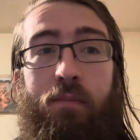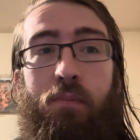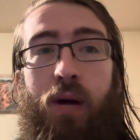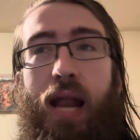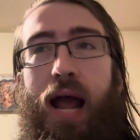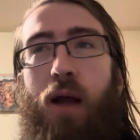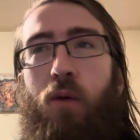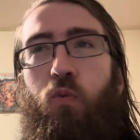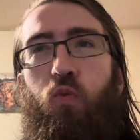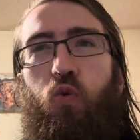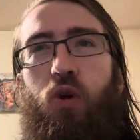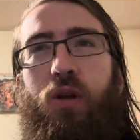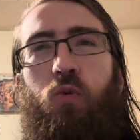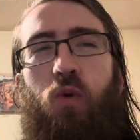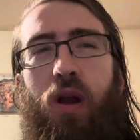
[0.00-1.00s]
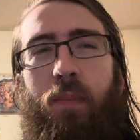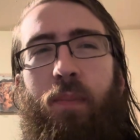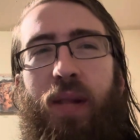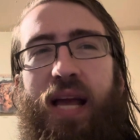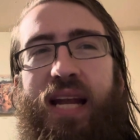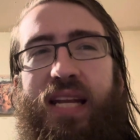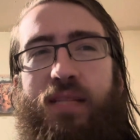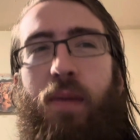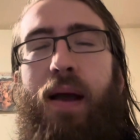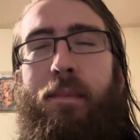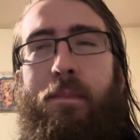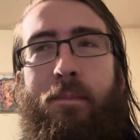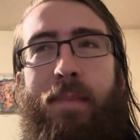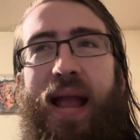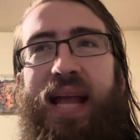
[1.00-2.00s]
but I wouldn't want to play it as my
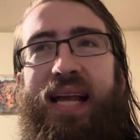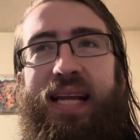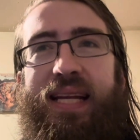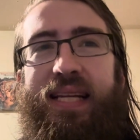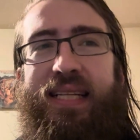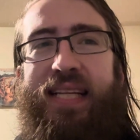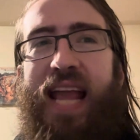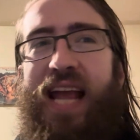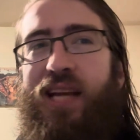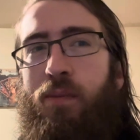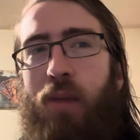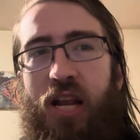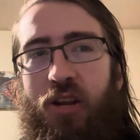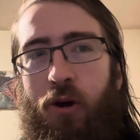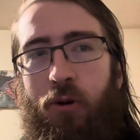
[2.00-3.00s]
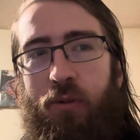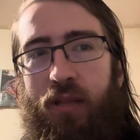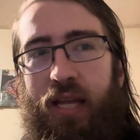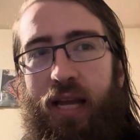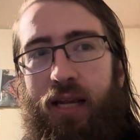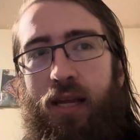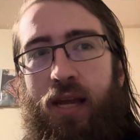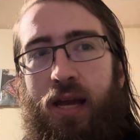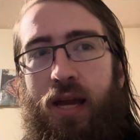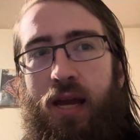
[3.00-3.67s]
main game, I don't think.